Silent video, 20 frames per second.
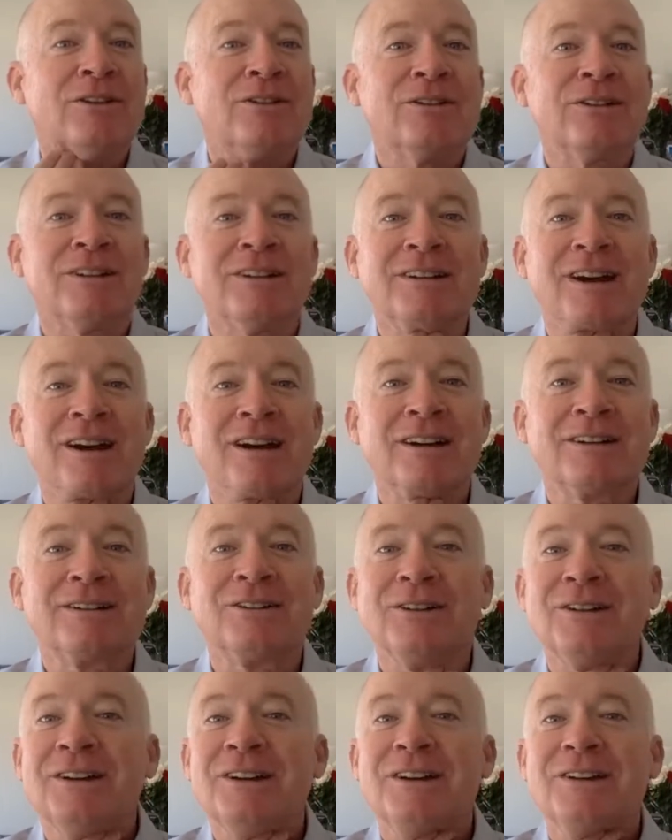and the
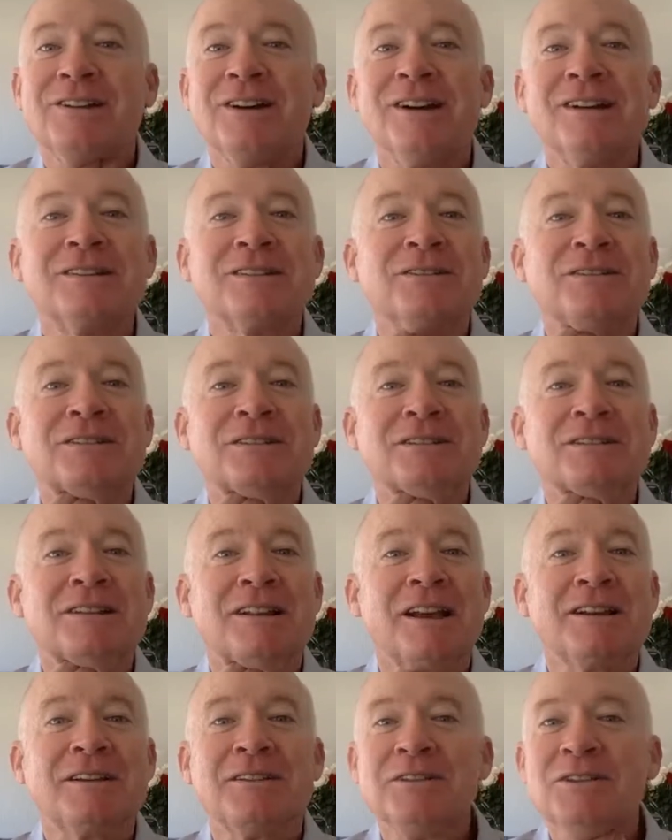doctor is
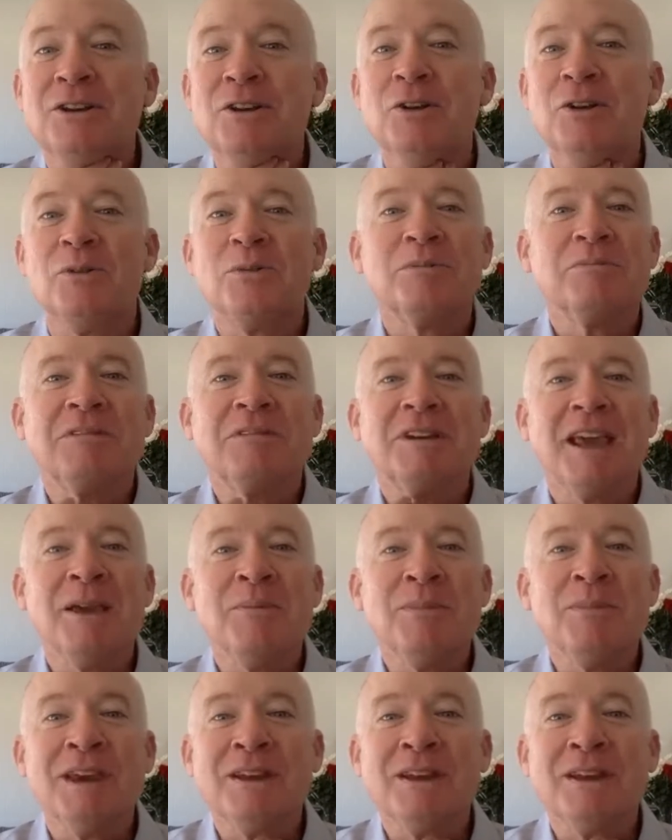like, came